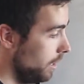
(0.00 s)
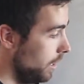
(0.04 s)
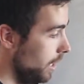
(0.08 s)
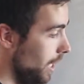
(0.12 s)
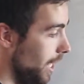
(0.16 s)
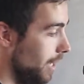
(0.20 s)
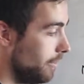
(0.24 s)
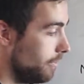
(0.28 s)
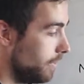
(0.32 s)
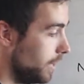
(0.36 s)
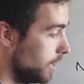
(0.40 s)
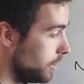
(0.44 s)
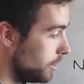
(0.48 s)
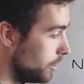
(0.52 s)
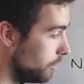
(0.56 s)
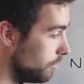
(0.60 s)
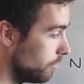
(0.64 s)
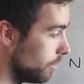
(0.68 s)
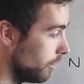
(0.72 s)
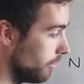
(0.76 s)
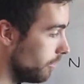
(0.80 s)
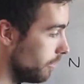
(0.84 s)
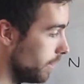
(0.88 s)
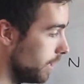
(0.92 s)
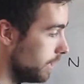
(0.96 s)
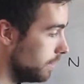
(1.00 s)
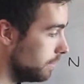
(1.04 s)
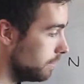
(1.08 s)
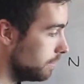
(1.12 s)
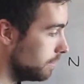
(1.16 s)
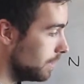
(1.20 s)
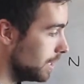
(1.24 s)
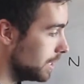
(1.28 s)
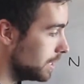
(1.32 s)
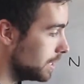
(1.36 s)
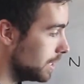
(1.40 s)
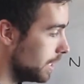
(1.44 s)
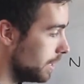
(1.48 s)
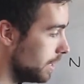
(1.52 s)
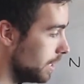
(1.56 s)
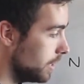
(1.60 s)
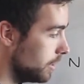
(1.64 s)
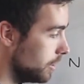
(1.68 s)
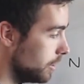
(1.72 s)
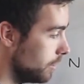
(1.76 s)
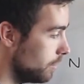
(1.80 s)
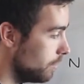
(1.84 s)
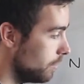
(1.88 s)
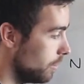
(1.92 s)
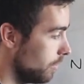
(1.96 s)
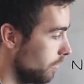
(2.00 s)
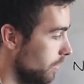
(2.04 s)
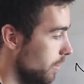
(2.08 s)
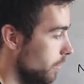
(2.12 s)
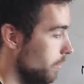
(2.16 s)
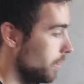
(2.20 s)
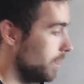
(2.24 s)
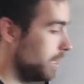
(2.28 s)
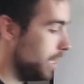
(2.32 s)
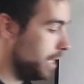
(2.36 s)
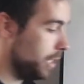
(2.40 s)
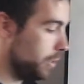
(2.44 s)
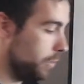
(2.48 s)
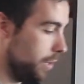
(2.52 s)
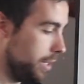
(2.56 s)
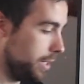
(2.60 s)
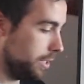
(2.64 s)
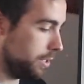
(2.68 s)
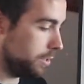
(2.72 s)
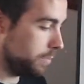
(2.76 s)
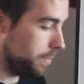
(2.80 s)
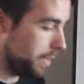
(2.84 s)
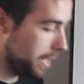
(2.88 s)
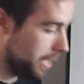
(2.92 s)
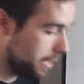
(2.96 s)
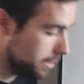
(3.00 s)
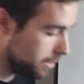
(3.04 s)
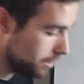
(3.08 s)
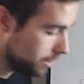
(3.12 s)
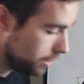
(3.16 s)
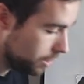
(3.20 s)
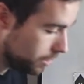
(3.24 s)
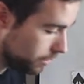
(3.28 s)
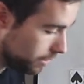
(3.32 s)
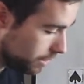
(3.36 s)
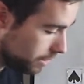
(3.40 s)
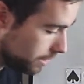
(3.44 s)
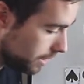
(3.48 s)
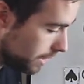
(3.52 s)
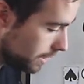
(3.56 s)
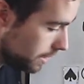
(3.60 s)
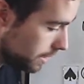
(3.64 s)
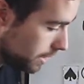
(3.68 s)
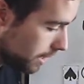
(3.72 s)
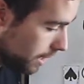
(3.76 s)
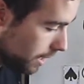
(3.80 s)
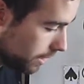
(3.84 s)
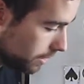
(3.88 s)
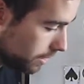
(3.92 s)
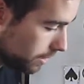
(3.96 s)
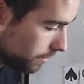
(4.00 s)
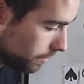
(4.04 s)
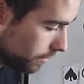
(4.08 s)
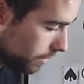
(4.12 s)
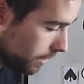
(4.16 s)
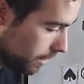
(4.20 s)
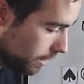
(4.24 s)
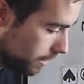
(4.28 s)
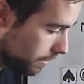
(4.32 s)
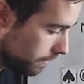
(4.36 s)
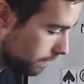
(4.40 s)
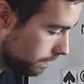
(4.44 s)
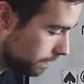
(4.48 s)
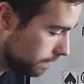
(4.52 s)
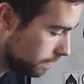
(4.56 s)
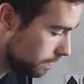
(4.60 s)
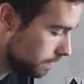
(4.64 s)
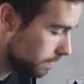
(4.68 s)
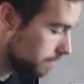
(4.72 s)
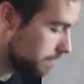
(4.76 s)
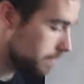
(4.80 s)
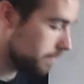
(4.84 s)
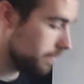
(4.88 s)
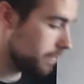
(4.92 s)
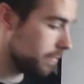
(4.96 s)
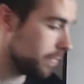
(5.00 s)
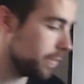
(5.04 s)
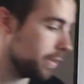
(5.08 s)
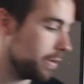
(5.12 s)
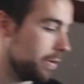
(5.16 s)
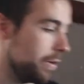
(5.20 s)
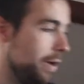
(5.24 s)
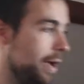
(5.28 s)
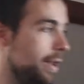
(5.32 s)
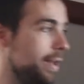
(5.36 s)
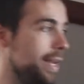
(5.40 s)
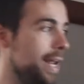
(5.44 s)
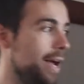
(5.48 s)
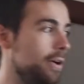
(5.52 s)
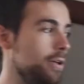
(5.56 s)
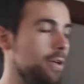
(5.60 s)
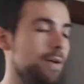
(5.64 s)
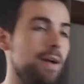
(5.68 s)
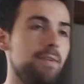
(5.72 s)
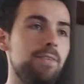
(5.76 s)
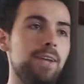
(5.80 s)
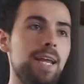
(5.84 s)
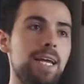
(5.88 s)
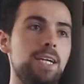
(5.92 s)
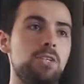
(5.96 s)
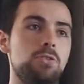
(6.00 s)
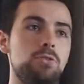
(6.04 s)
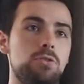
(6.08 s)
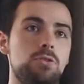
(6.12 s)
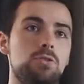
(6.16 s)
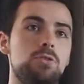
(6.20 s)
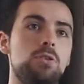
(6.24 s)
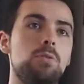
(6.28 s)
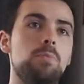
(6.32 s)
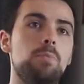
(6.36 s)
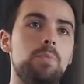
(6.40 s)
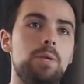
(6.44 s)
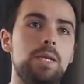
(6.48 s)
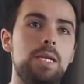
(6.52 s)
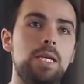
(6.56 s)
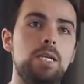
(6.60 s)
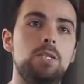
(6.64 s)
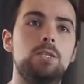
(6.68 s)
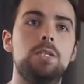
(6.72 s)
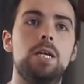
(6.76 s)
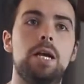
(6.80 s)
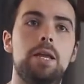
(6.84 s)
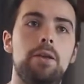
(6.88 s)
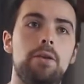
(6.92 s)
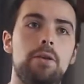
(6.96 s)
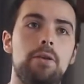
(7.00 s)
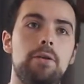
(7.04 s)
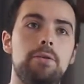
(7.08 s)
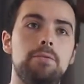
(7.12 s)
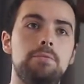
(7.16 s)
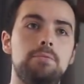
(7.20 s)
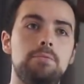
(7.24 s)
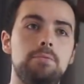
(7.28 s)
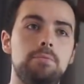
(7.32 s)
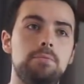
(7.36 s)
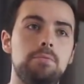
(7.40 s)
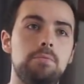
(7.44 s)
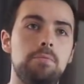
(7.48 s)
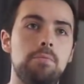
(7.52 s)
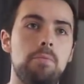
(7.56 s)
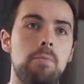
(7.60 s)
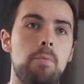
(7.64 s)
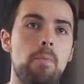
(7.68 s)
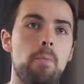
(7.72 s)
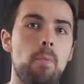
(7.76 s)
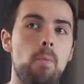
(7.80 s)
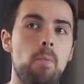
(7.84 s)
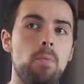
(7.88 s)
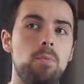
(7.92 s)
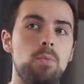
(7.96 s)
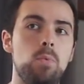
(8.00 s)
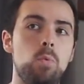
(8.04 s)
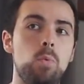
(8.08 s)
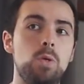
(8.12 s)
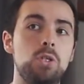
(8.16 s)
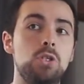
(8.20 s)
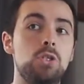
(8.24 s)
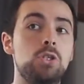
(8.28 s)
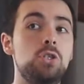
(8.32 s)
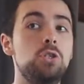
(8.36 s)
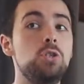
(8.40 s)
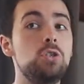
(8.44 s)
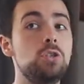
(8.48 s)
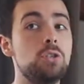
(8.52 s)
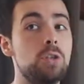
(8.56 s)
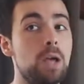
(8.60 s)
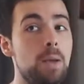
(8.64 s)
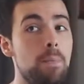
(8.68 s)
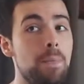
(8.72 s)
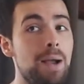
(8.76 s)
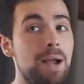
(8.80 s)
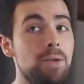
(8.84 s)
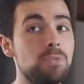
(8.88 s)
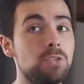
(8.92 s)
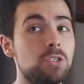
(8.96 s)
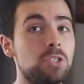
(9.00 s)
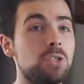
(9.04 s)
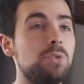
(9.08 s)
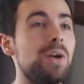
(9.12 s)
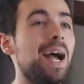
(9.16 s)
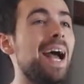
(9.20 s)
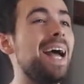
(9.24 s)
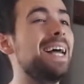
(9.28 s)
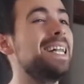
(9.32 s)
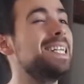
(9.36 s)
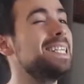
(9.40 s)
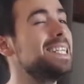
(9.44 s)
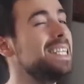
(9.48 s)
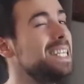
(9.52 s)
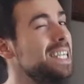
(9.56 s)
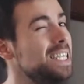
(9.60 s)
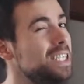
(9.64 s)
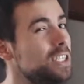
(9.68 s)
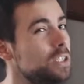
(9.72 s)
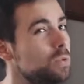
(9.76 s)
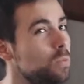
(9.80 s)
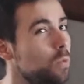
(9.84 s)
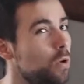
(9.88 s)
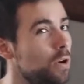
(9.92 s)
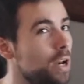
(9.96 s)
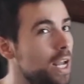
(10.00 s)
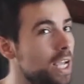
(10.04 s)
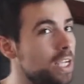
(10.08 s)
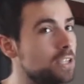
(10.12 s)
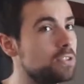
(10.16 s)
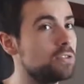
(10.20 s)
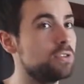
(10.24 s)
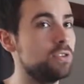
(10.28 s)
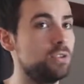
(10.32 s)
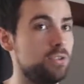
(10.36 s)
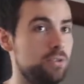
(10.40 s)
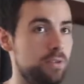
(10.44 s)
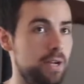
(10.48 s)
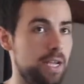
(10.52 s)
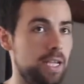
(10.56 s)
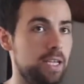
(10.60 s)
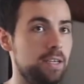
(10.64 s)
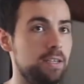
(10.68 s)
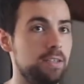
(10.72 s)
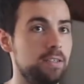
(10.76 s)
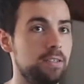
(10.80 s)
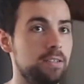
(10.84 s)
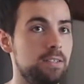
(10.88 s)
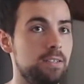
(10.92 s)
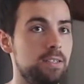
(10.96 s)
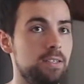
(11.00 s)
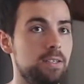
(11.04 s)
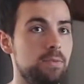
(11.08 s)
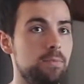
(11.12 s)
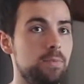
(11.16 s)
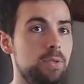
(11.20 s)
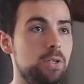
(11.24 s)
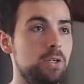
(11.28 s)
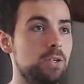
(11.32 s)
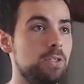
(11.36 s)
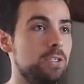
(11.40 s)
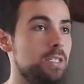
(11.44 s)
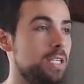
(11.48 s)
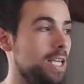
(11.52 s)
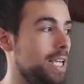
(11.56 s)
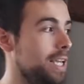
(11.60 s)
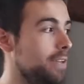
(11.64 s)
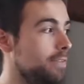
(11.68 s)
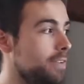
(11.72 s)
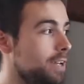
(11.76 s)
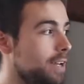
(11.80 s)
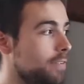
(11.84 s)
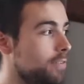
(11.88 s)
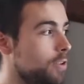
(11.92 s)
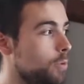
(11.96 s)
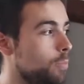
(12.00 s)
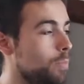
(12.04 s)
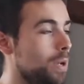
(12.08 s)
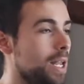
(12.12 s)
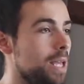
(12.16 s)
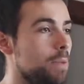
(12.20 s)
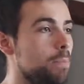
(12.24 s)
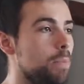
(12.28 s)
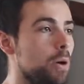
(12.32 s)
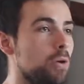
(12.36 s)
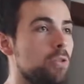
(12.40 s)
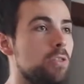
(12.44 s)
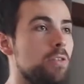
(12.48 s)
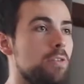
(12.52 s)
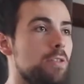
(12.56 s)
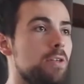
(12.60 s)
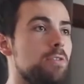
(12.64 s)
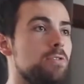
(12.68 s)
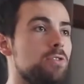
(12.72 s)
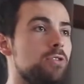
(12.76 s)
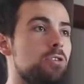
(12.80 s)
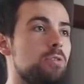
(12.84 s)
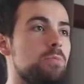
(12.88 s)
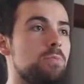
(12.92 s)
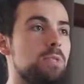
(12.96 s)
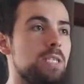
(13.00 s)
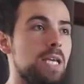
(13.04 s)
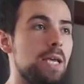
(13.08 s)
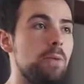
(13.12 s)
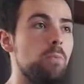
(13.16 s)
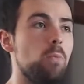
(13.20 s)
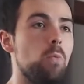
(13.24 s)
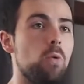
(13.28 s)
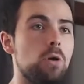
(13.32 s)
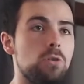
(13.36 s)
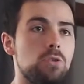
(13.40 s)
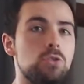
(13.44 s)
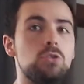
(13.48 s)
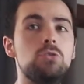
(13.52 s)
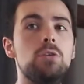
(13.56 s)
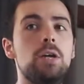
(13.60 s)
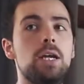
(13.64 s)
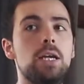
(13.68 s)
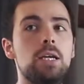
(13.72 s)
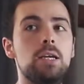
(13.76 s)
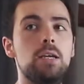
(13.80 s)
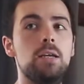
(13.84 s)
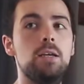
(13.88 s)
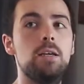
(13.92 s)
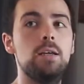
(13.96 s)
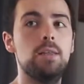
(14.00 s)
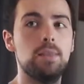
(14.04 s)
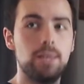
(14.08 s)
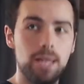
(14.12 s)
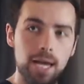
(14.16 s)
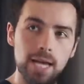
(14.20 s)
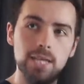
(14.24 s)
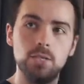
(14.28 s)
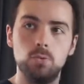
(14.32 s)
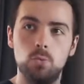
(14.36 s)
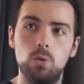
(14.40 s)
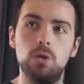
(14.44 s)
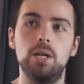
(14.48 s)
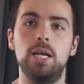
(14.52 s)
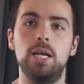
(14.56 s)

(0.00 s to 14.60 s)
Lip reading: If they do rough in, let's say they do rough in with their Queen of Spades, you can discard something, and now you have an extra trump in each hand, which should amount to at least 1 extra trick, because even if you play both of those trumps in 1 trick, that is 1